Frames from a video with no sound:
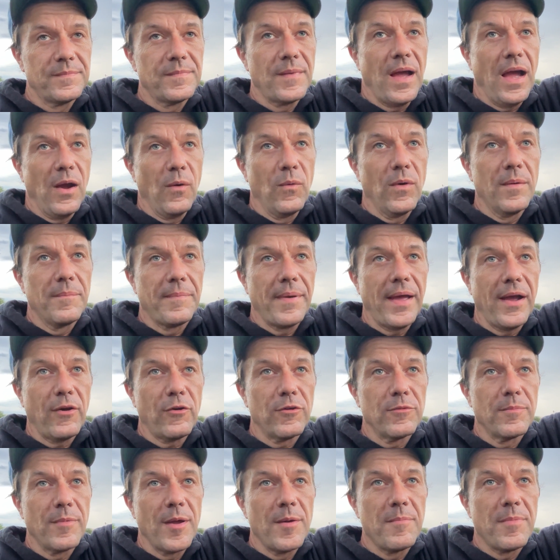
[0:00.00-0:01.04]
I went back
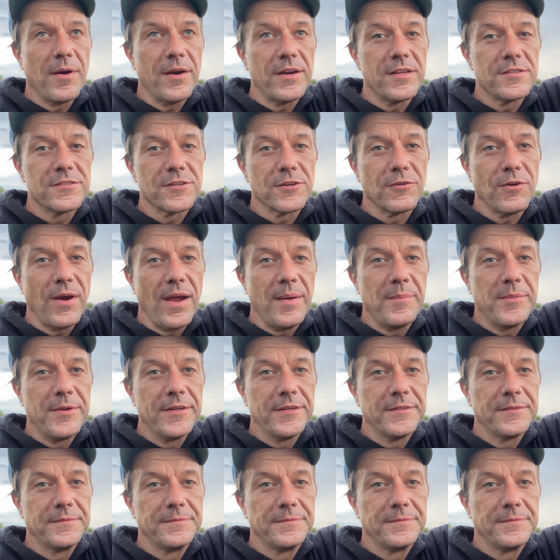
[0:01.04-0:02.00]
with my buddies and grabbed it.